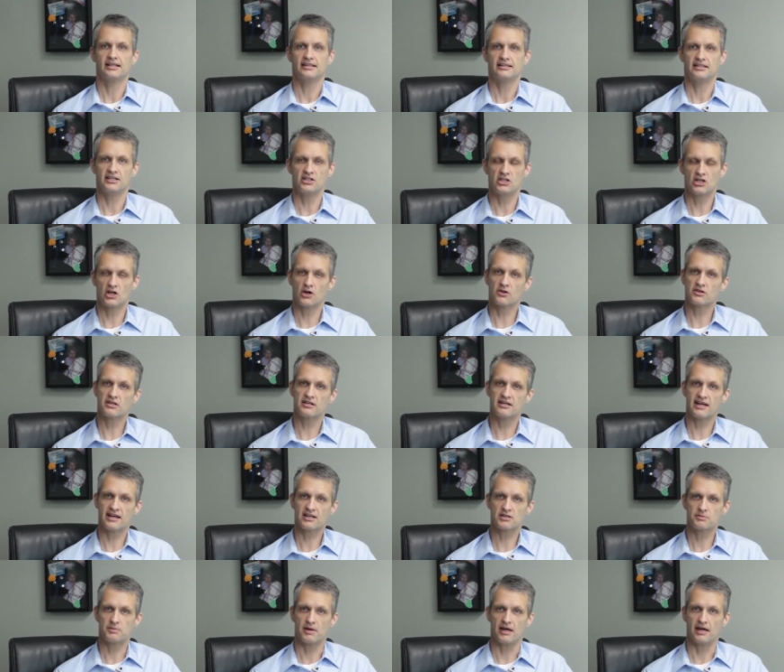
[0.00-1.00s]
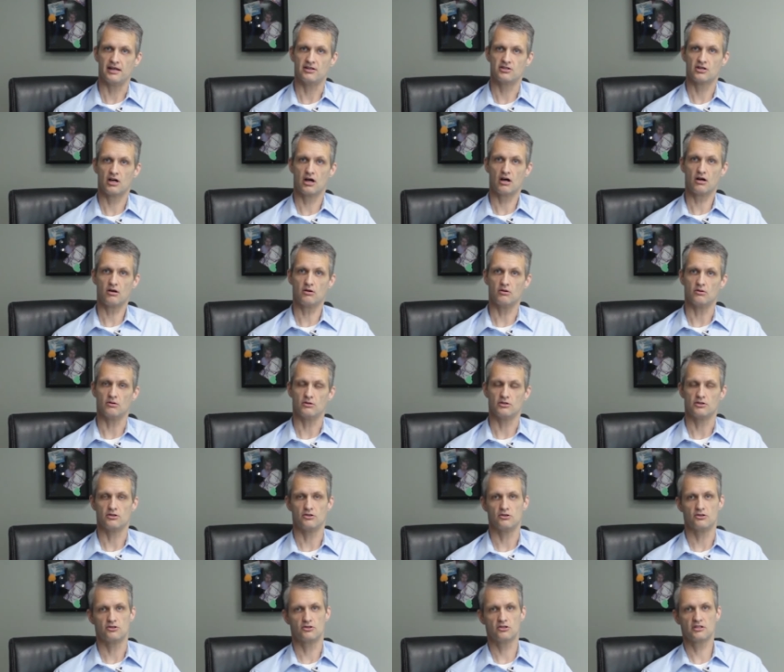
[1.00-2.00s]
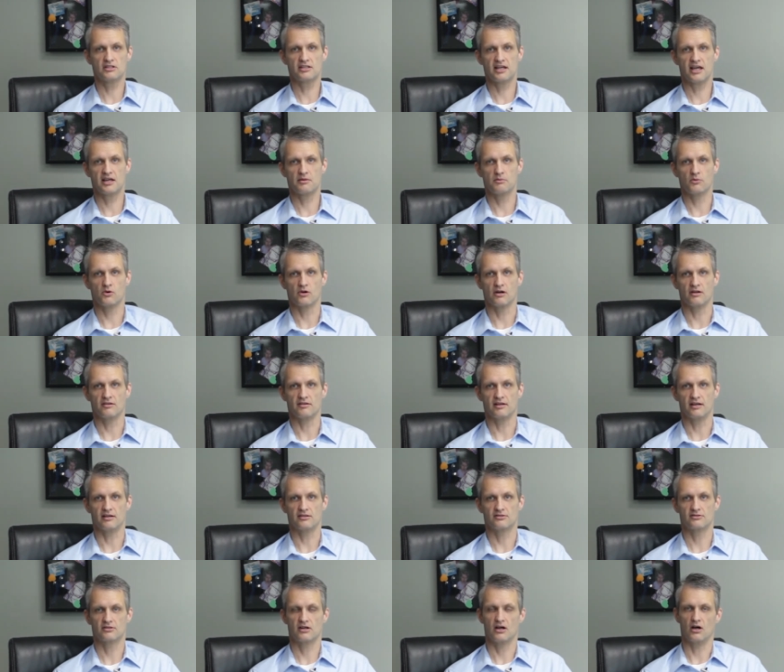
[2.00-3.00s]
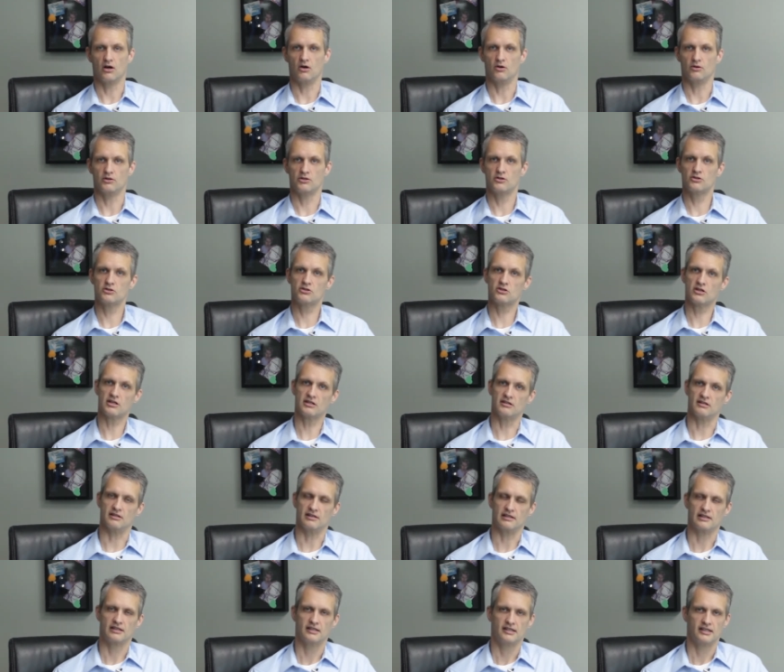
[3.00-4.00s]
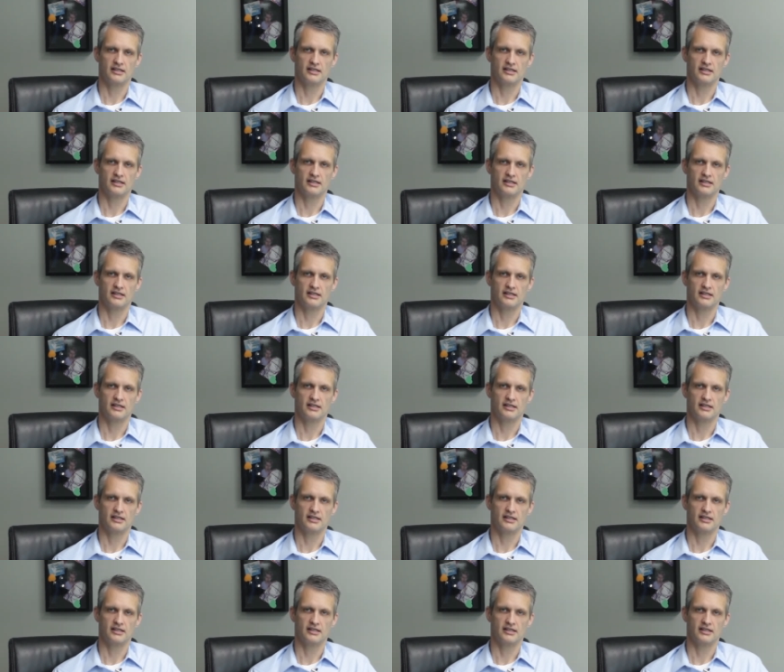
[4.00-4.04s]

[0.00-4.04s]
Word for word: Then you go to the next page. Oh, you should take more of this. Oh, you shouldn't.